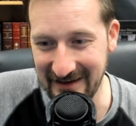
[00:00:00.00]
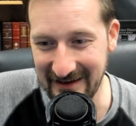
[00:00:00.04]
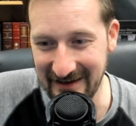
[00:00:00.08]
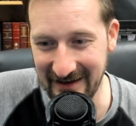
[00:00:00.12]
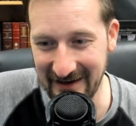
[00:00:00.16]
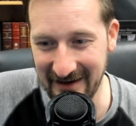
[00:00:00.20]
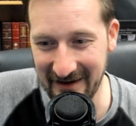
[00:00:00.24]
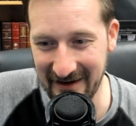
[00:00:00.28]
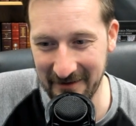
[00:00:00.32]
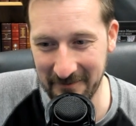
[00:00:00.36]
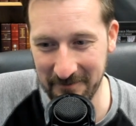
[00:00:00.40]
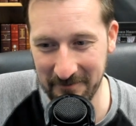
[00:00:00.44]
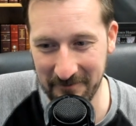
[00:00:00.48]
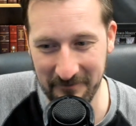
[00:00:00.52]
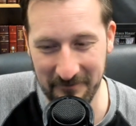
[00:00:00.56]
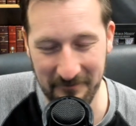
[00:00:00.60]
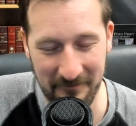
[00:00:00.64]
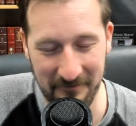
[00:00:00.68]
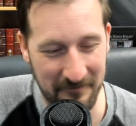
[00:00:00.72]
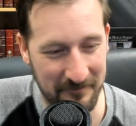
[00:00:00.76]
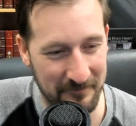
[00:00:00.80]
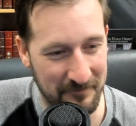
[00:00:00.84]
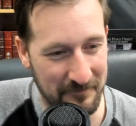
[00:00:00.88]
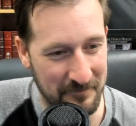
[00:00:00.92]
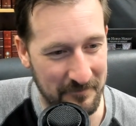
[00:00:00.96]
Yep.
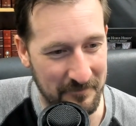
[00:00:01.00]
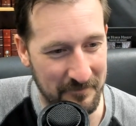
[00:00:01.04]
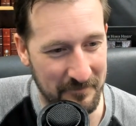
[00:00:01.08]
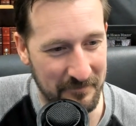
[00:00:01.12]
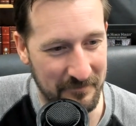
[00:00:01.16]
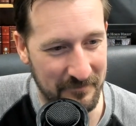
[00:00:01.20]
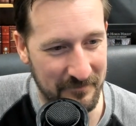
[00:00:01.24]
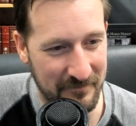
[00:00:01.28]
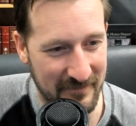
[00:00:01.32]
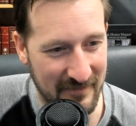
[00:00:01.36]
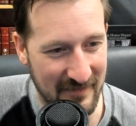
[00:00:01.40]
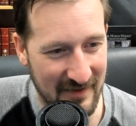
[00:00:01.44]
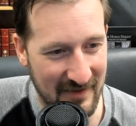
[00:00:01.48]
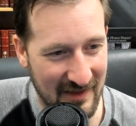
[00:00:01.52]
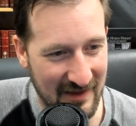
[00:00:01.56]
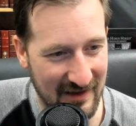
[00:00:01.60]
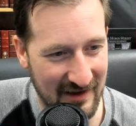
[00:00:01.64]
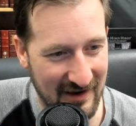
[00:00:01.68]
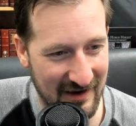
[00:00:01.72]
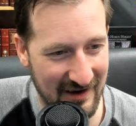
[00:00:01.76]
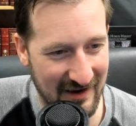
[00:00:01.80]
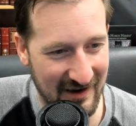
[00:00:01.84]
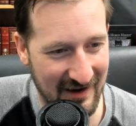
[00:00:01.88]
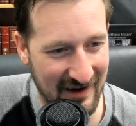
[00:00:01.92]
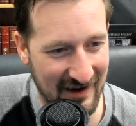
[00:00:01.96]

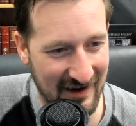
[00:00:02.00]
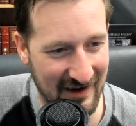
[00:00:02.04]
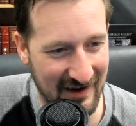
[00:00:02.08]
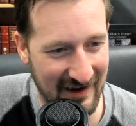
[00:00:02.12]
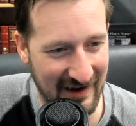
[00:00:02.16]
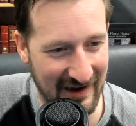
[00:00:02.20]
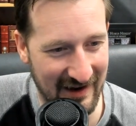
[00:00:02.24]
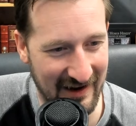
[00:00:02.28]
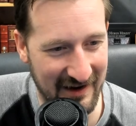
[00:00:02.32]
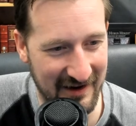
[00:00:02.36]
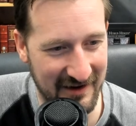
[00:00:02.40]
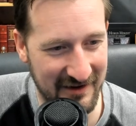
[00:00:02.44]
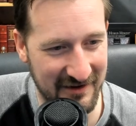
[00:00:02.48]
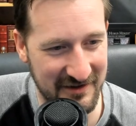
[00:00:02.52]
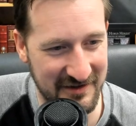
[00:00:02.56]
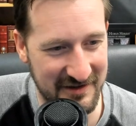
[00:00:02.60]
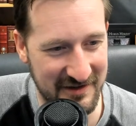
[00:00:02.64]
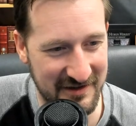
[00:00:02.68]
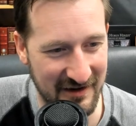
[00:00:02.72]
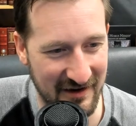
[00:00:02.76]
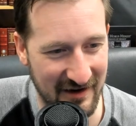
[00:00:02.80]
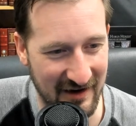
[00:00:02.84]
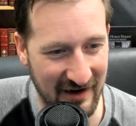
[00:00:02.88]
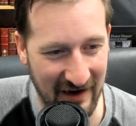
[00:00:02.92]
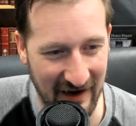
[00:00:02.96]

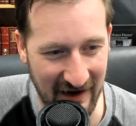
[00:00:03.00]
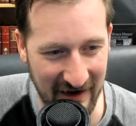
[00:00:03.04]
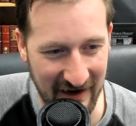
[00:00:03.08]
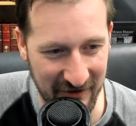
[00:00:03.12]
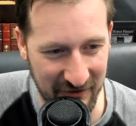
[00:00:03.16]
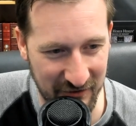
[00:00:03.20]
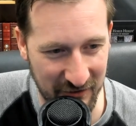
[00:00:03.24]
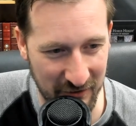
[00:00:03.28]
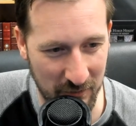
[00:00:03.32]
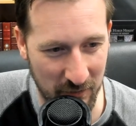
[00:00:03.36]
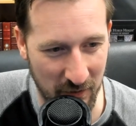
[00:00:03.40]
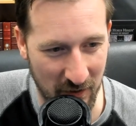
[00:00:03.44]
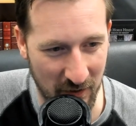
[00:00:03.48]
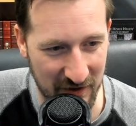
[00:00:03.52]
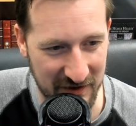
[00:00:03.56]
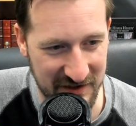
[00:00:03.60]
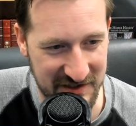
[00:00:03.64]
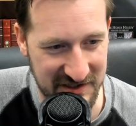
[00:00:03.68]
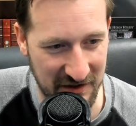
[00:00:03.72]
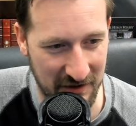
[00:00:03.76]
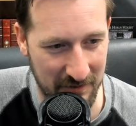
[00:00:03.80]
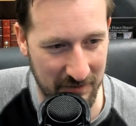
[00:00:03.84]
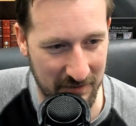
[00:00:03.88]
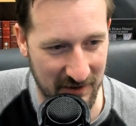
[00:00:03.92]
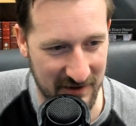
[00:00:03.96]
Andrew War
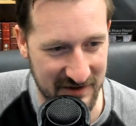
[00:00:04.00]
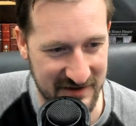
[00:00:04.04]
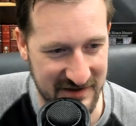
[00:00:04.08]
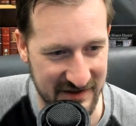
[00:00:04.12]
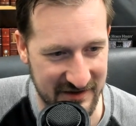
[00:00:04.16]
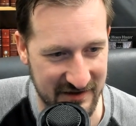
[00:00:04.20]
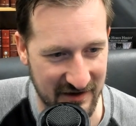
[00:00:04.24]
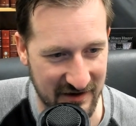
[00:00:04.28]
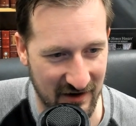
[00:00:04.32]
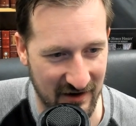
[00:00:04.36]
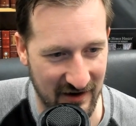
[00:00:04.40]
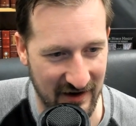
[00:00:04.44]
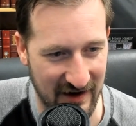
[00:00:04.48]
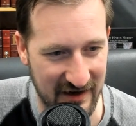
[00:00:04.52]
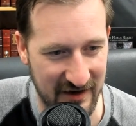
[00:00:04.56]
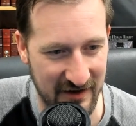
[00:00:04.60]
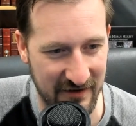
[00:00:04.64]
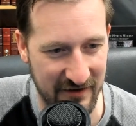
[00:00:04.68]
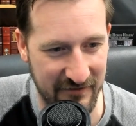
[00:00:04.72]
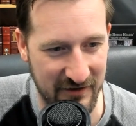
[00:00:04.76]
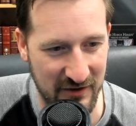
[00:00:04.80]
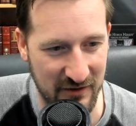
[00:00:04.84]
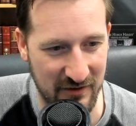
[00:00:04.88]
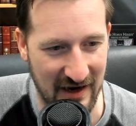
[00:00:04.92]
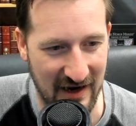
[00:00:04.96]
Snowboard says, are any
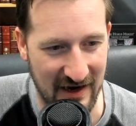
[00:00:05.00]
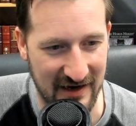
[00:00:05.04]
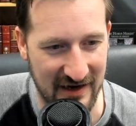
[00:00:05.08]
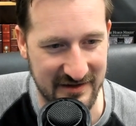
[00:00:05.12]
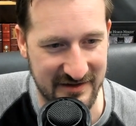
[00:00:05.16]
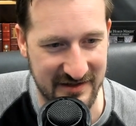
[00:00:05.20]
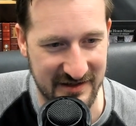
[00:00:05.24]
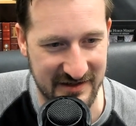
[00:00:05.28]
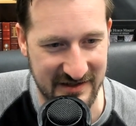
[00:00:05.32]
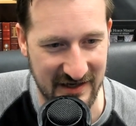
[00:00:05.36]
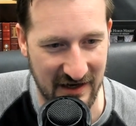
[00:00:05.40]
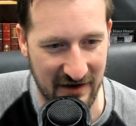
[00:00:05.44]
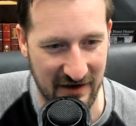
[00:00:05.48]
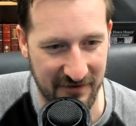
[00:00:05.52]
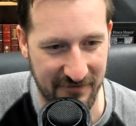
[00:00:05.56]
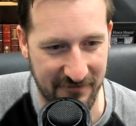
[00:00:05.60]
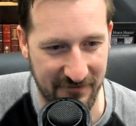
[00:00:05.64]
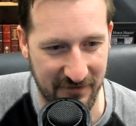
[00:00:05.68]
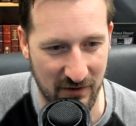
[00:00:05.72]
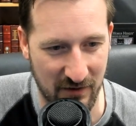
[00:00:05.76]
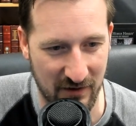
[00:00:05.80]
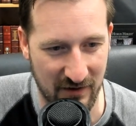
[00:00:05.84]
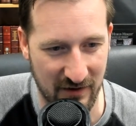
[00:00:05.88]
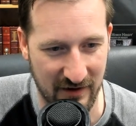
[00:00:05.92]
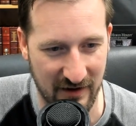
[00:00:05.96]
of you guys in South
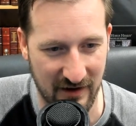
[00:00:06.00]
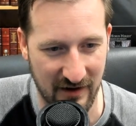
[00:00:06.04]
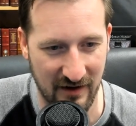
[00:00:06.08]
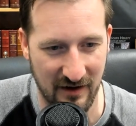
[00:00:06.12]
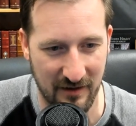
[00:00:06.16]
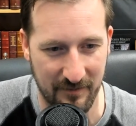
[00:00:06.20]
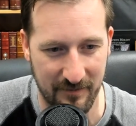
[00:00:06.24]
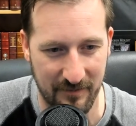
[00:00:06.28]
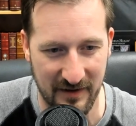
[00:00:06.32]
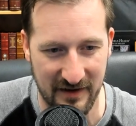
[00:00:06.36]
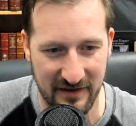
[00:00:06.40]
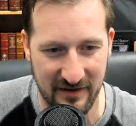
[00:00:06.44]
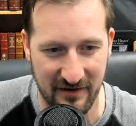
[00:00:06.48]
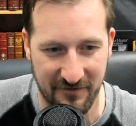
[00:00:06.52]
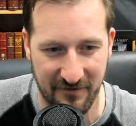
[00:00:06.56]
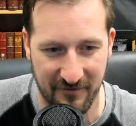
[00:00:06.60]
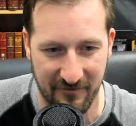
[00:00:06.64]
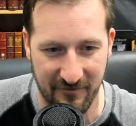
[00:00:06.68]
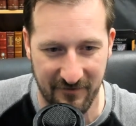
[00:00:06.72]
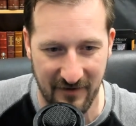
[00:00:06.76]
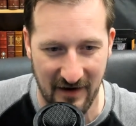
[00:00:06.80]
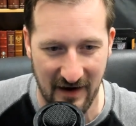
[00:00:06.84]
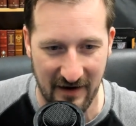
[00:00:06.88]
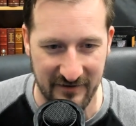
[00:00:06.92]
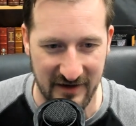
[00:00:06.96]
Florida? I'll be there for
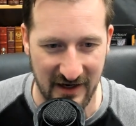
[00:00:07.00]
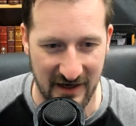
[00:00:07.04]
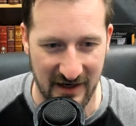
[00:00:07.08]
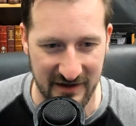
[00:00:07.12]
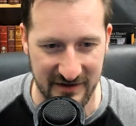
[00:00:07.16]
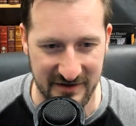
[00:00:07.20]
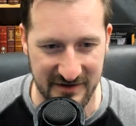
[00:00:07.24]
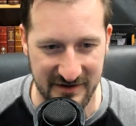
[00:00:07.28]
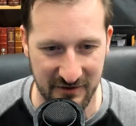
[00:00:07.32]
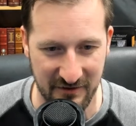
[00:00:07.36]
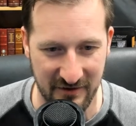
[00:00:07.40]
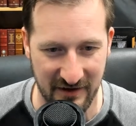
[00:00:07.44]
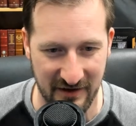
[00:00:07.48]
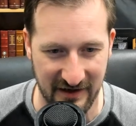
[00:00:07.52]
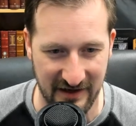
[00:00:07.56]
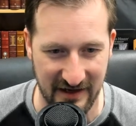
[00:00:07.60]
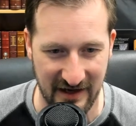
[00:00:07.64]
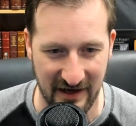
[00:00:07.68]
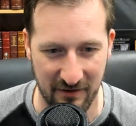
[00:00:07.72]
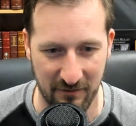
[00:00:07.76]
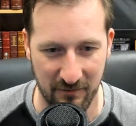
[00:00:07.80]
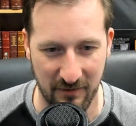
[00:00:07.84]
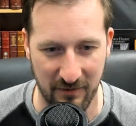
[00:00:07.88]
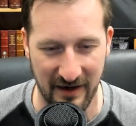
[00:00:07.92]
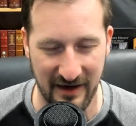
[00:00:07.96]
5 days soon and
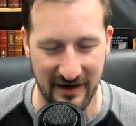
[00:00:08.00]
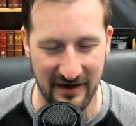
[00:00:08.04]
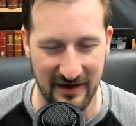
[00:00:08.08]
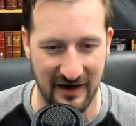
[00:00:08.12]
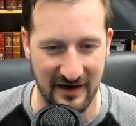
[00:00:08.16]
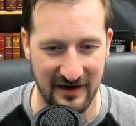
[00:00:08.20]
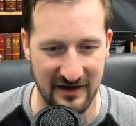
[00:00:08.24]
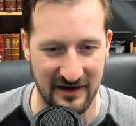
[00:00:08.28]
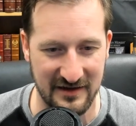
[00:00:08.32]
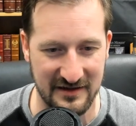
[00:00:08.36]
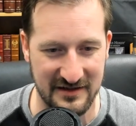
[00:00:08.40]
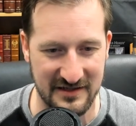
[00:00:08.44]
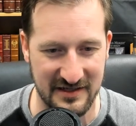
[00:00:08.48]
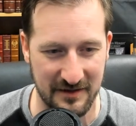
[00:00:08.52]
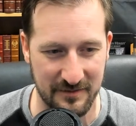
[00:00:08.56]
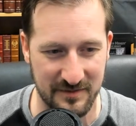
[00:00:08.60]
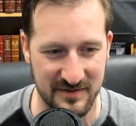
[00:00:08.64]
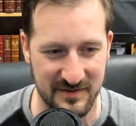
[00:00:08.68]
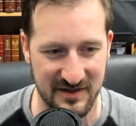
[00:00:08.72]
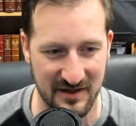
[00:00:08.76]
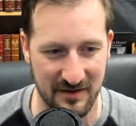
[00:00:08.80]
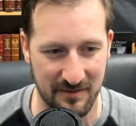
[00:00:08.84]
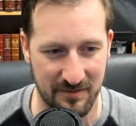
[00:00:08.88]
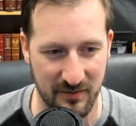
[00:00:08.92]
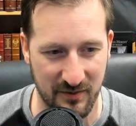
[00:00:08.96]
can't wait. Any
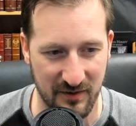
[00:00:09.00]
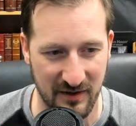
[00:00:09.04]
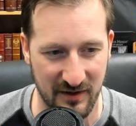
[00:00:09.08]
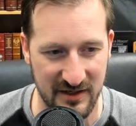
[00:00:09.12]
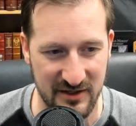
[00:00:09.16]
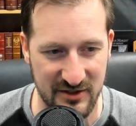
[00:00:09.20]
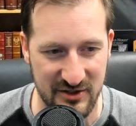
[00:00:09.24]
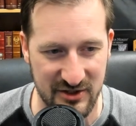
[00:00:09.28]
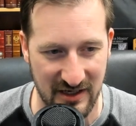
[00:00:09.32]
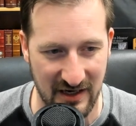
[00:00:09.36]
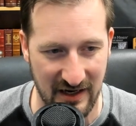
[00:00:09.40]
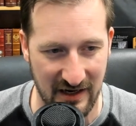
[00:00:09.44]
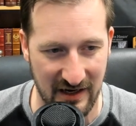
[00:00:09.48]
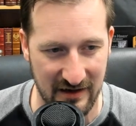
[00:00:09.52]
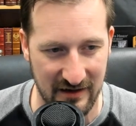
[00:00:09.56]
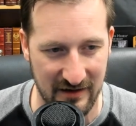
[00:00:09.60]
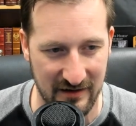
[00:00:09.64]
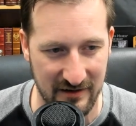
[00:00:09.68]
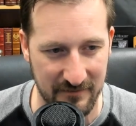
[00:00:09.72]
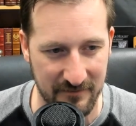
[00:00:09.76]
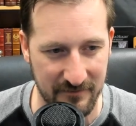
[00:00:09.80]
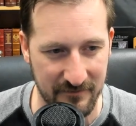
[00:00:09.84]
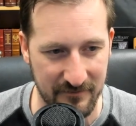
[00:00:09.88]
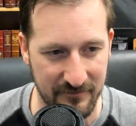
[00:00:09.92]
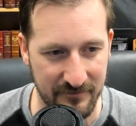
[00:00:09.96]
tips appreciated?